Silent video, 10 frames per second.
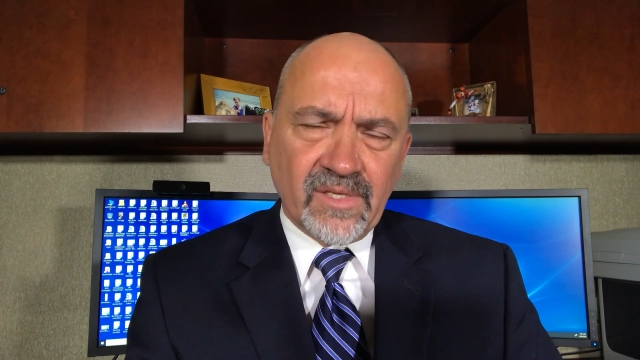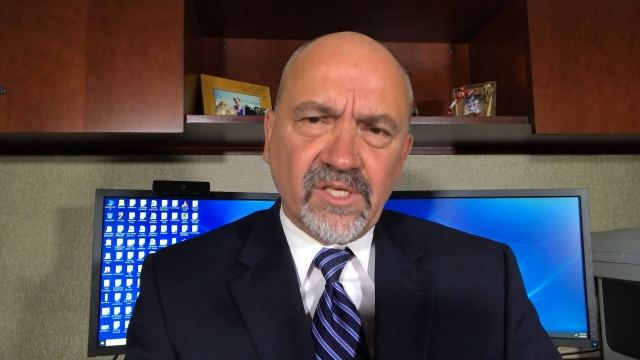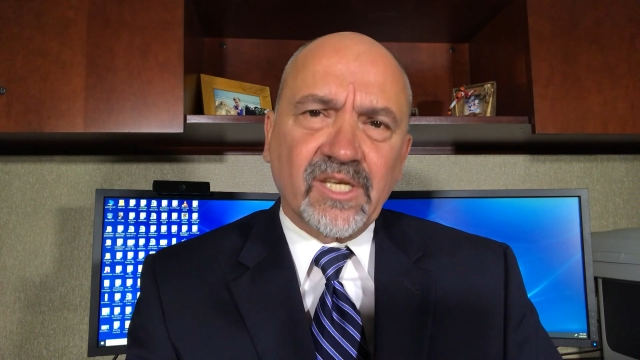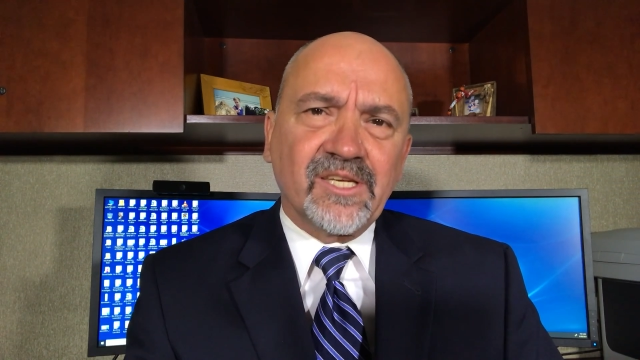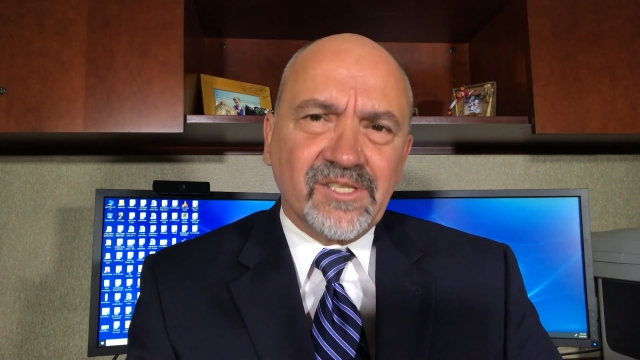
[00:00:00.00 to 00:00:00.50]

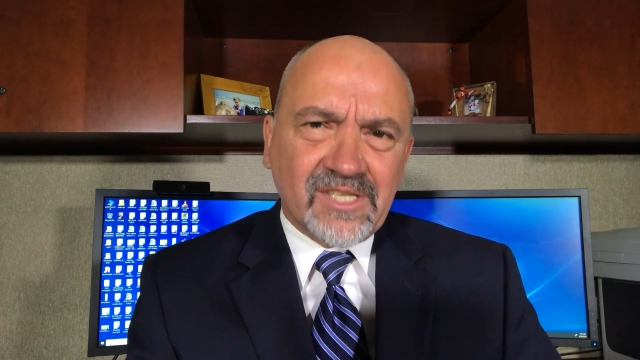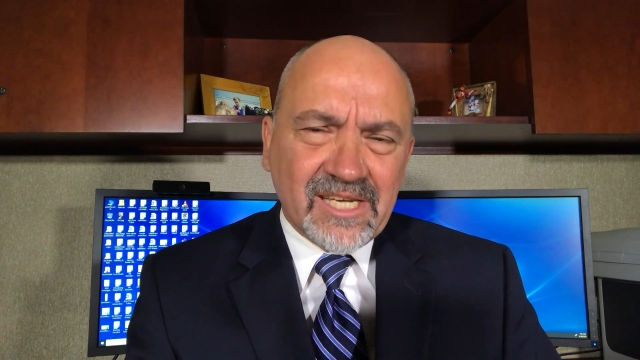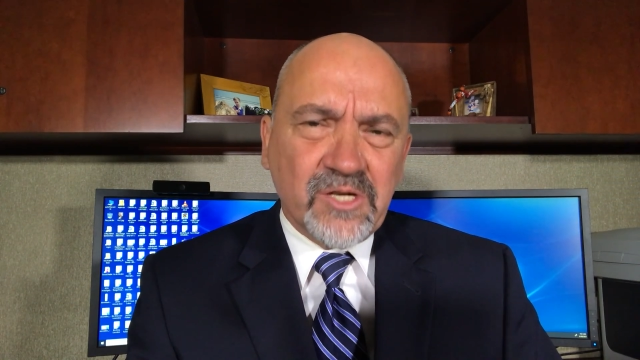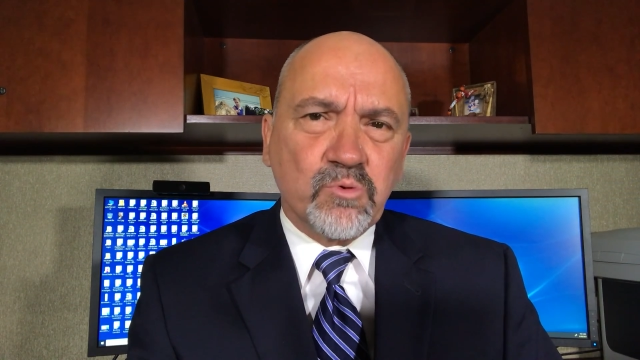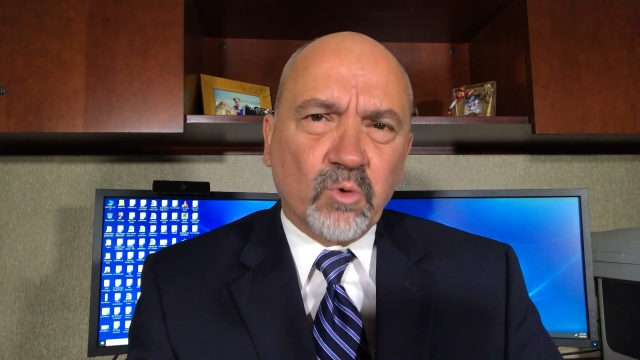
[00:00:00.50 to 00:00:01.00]
to
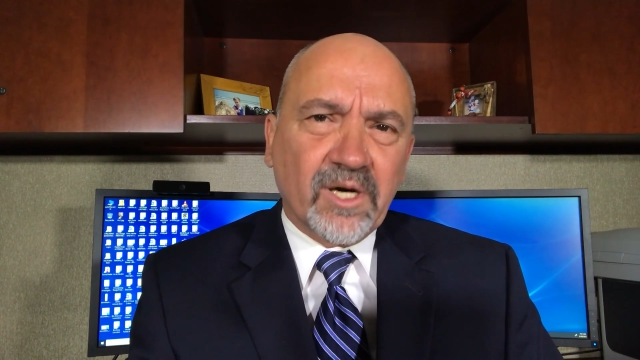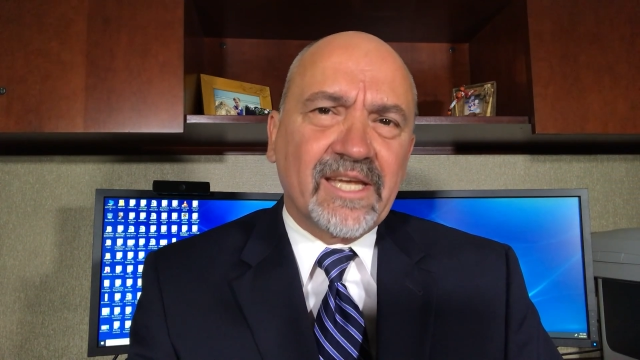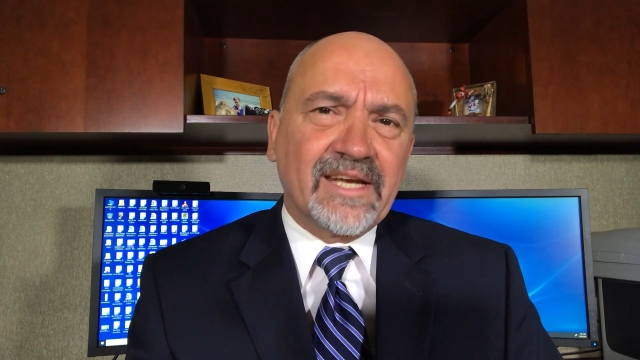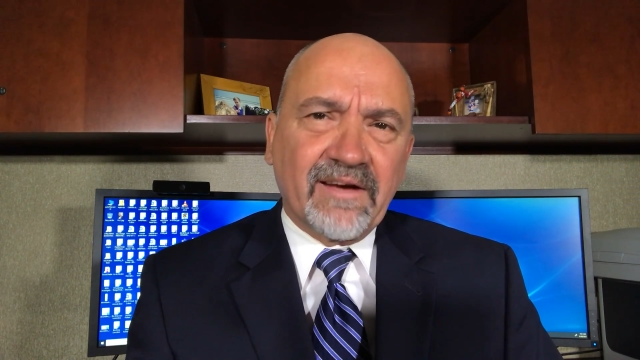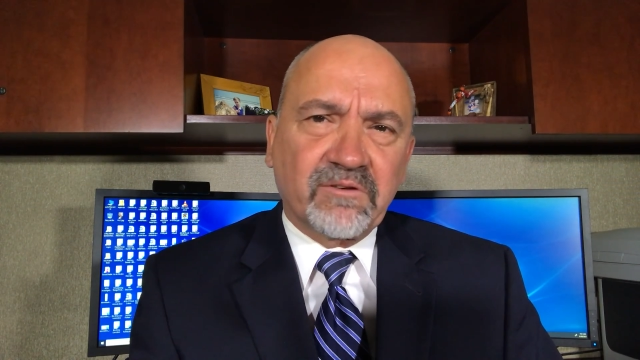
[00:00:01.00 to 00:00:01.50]
continue
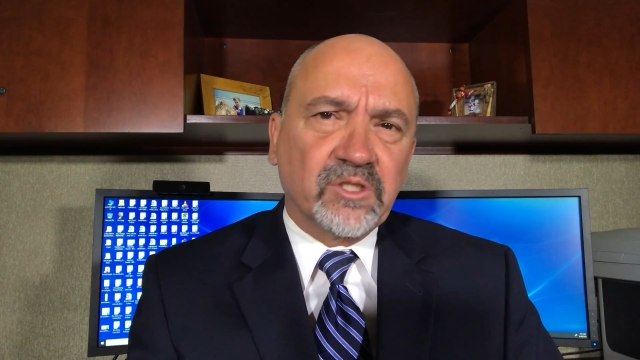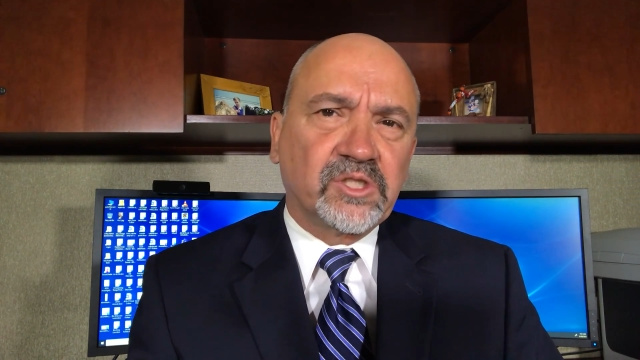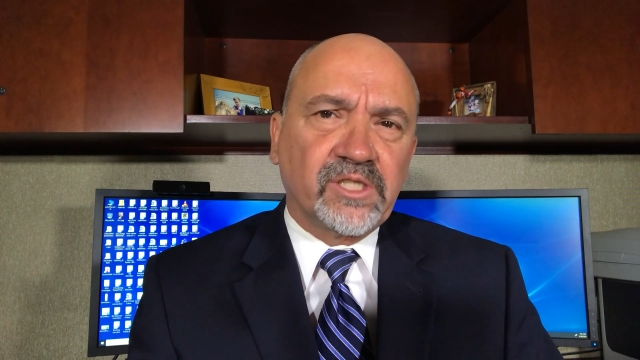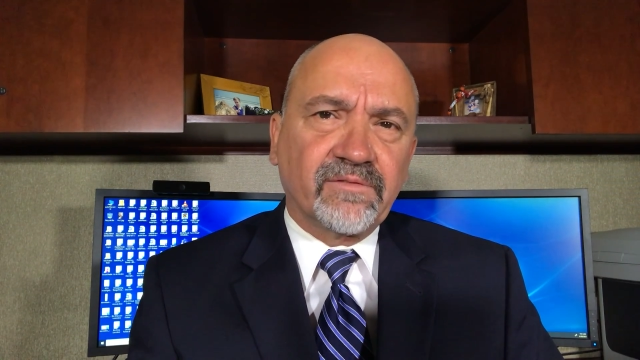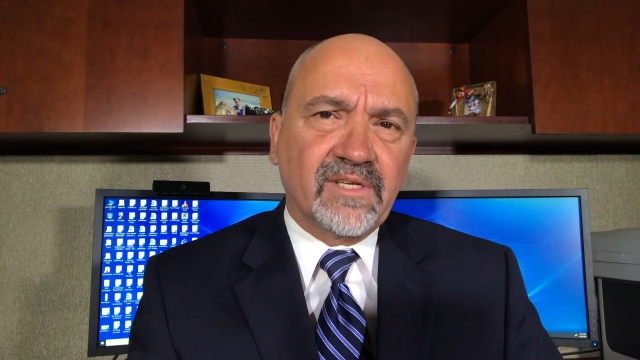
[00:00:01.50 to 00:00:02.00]
working after the
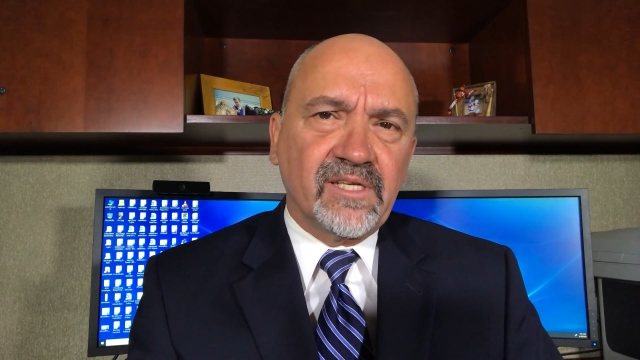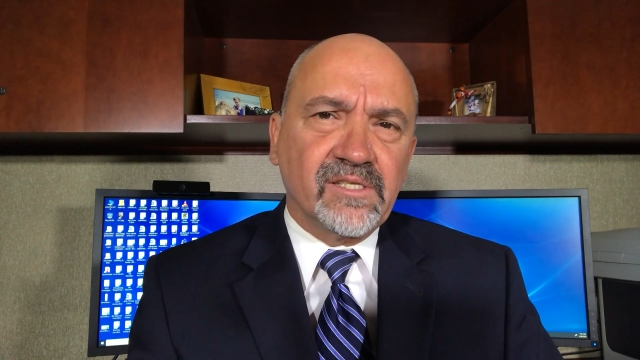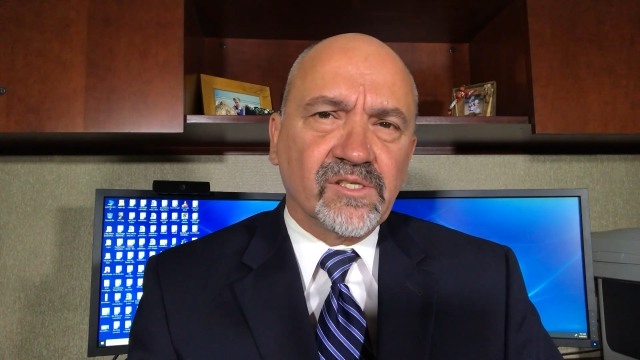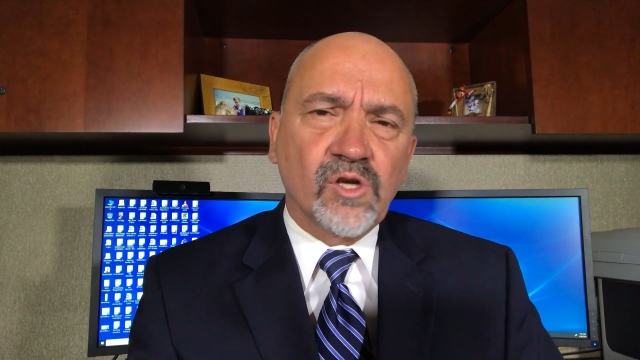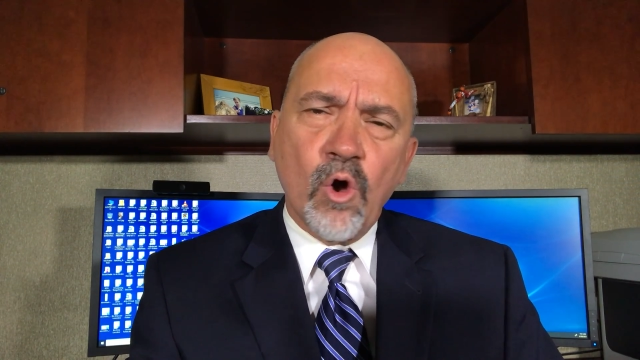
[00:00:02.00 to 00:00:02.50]
shift
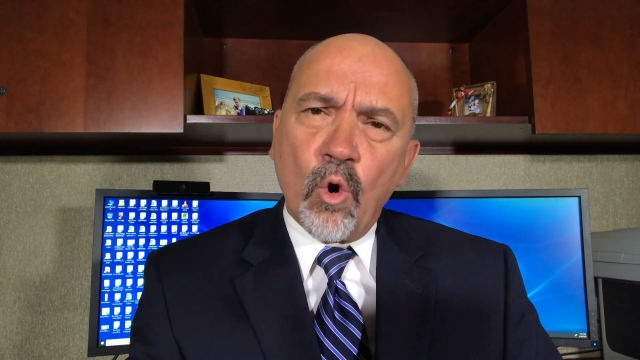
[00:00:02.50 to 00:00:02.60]
ends,